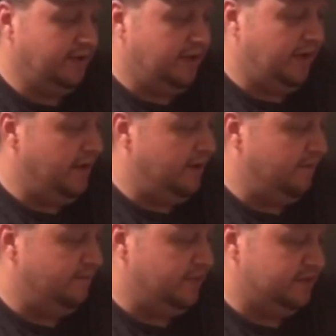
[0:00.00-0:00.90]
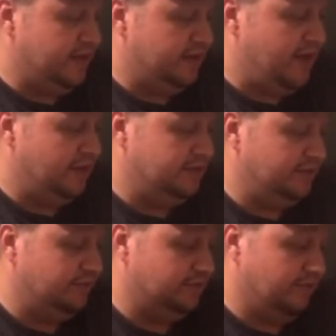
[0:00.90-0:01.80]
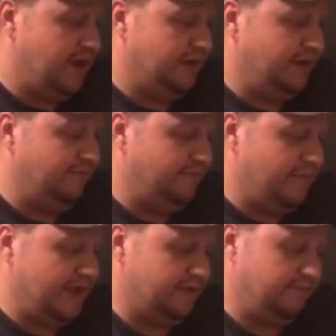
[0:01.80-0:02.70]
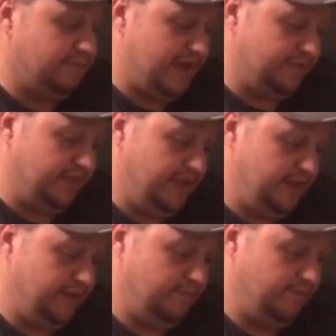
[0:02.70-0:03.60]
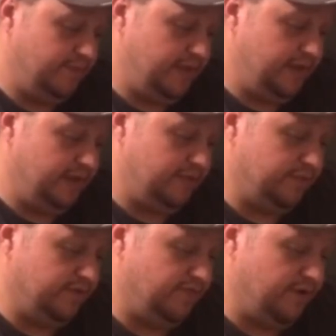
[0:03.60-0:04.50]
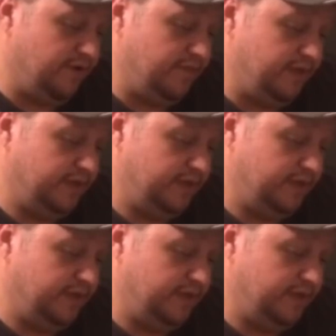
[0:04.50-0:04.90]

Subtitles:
The technology was around even back then, and this one's from